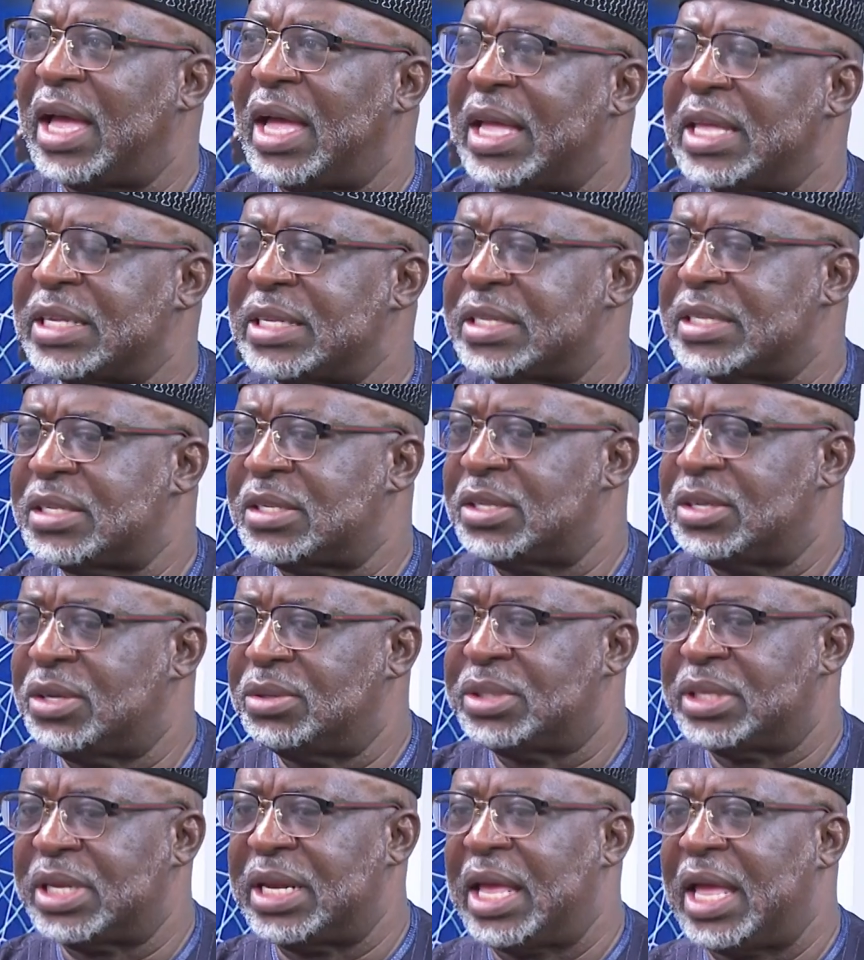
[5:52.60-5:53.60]
as
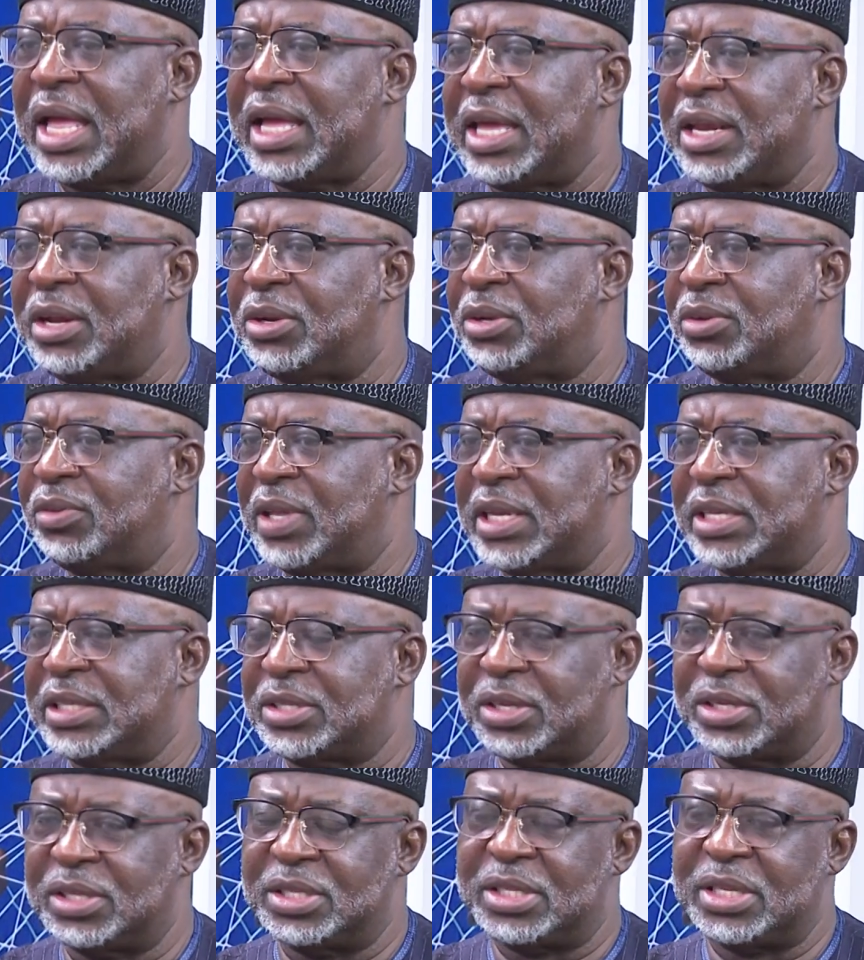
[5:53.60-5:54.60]
Ten Hag and all of that is
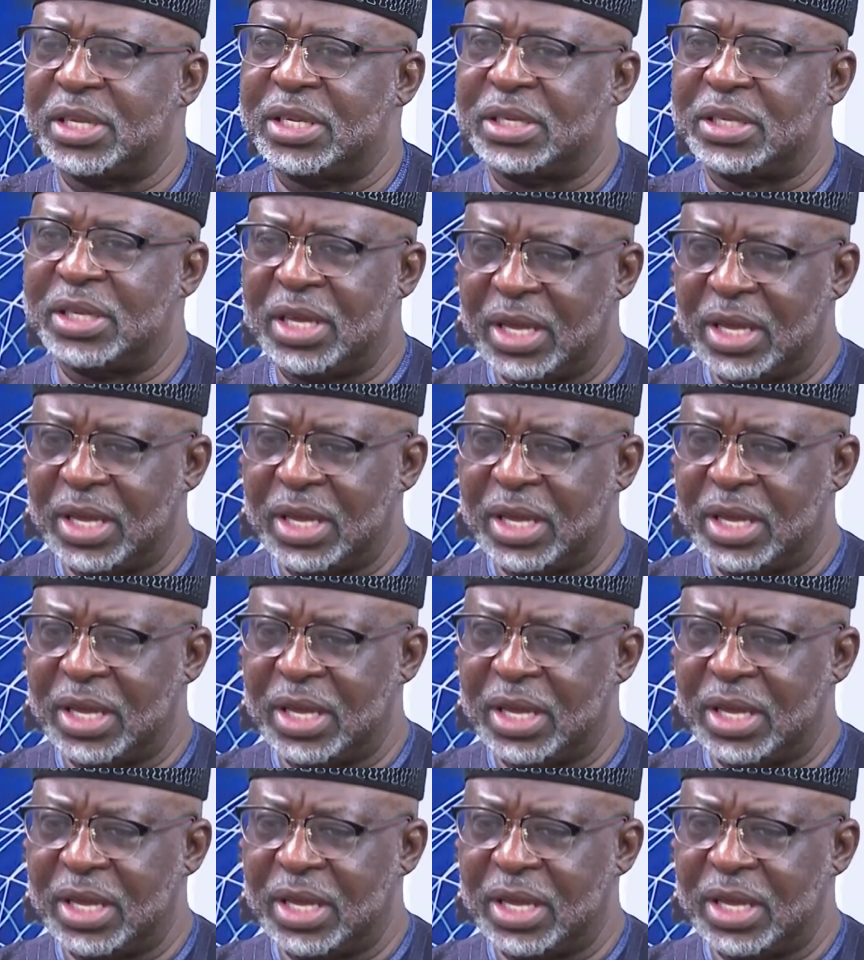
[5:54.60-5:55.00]
concerned,